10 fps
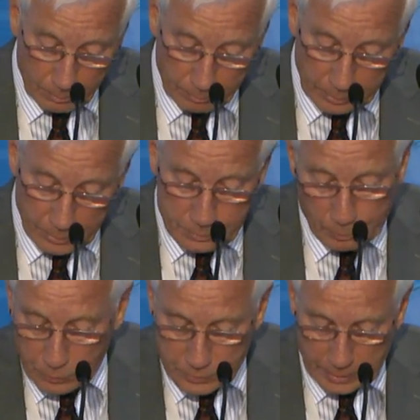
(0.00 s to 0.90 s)
because
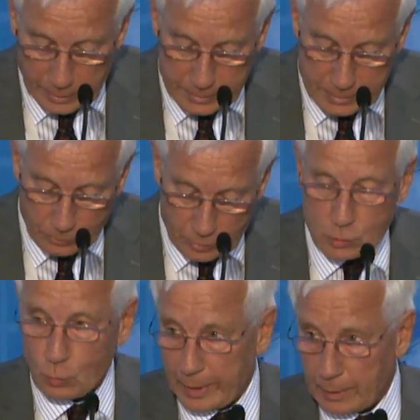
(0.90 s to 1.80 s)
both sides are
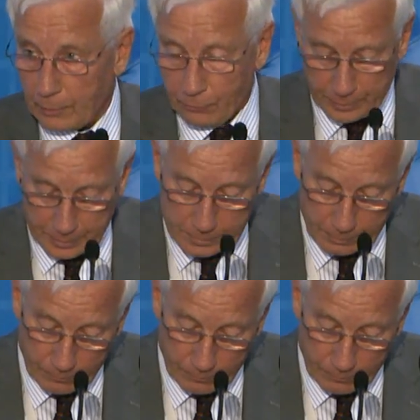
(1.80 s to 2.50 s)
just waiting for it.